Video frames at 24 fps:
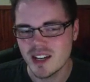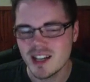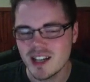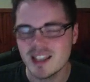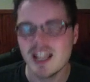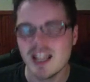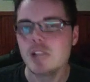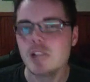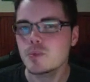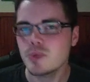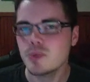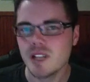
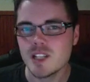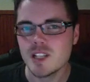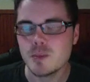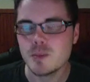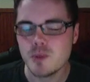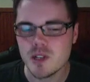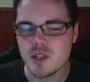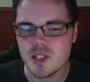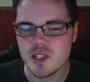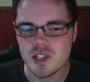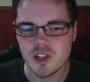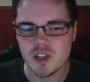that's
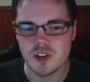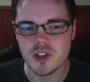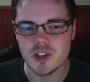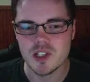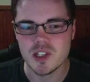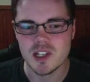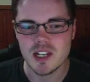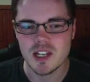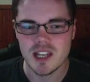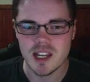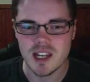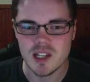pretty serious.
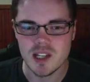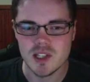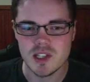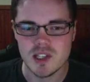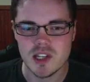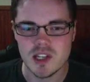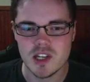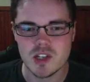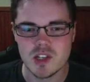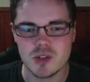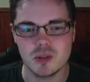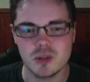
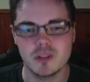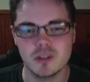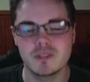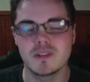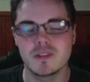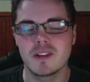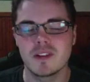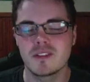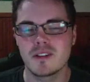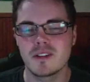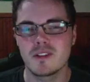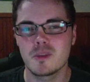Ancestral, if
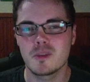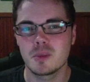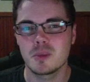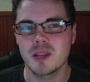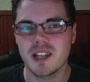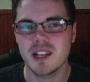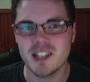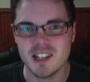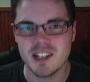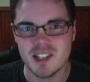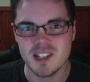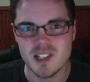you've ever
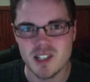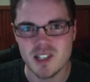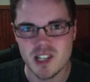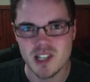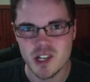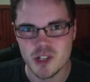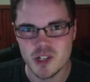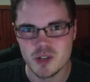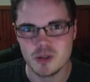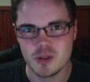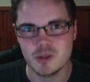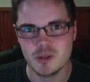played an
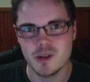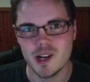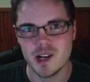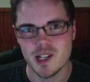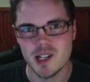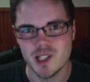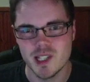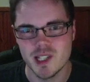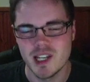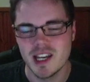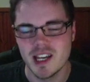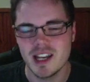Ancestral
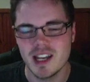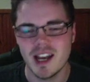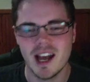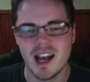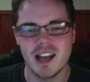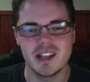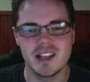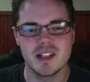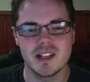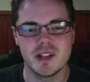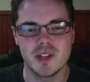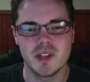race,
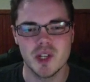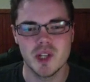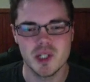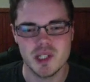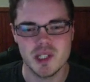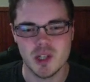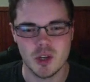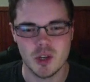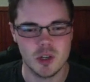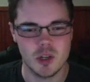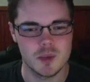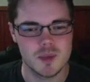those
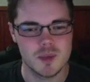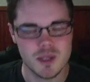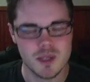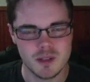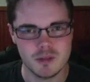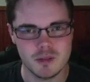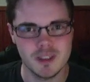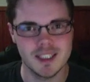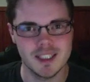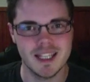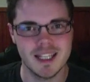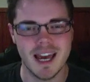totems can
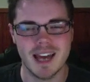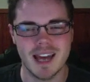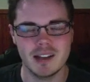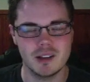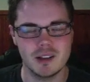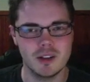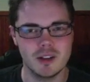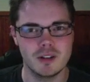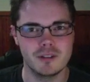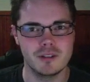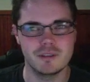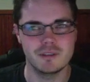really add a
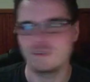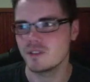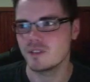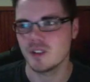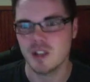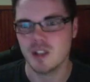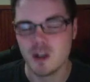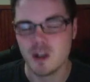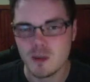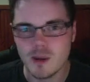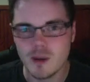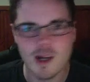lot of
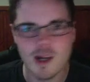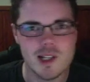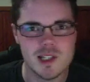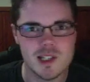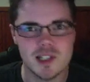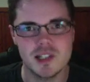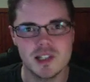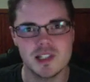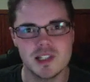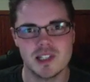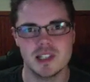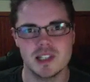
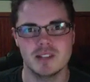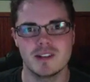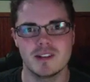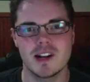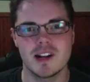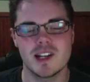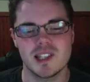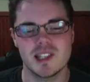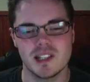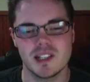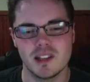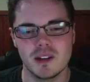craziness to the
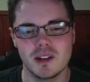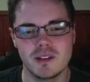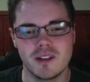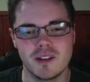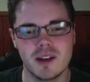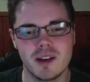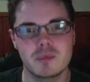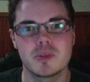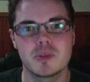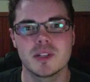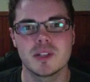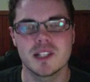race, a lot of
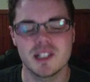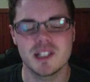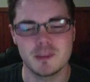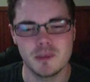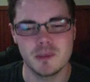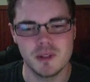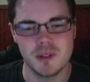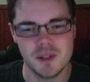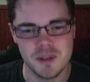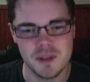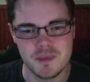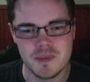
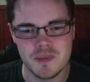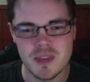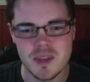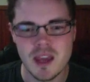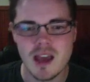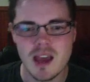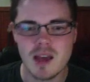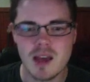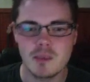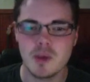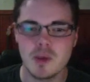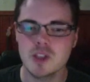unpredictability.
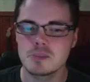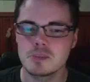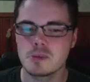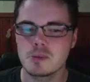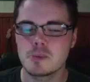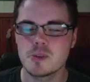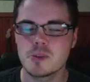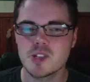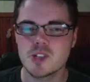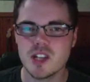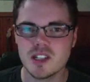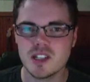Multiple
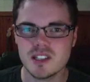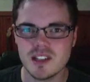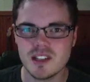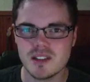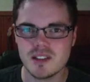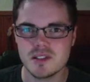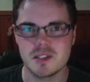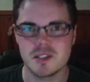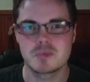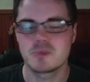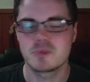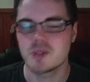
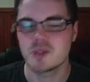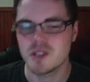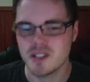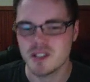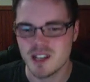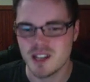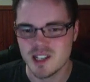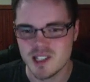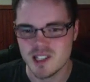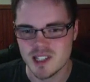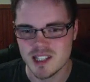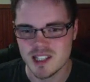projectiles is pretty
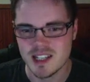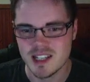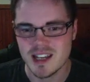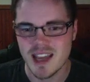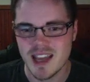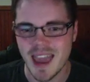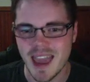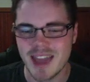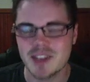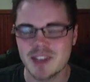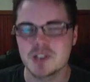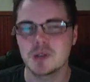nasty,
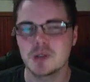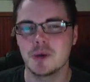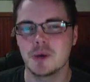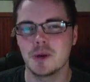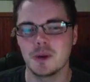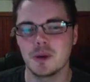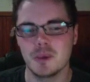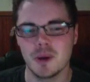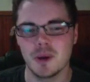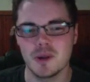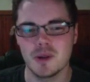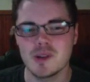and
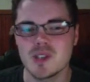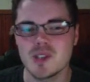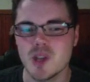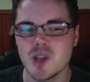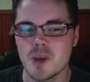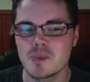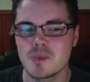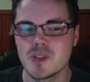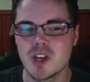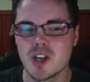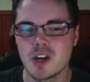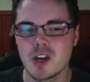Turbo. So
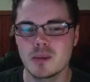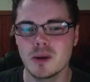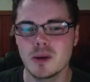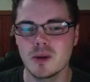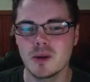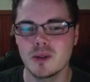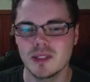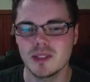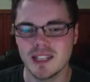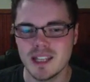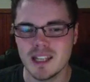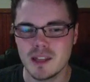Turbo,
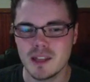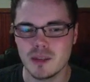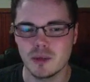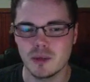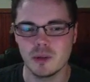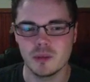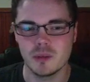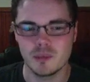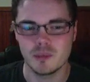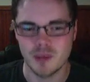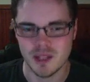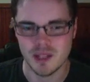
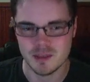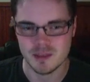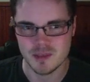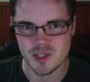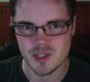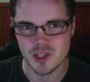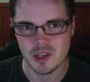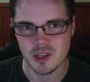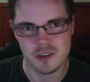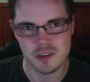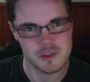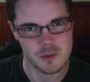lethal by
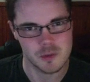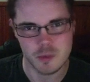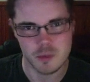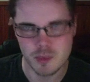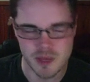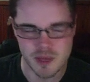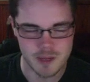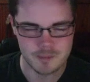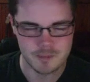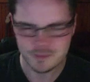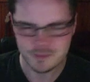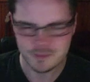themselves would
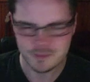be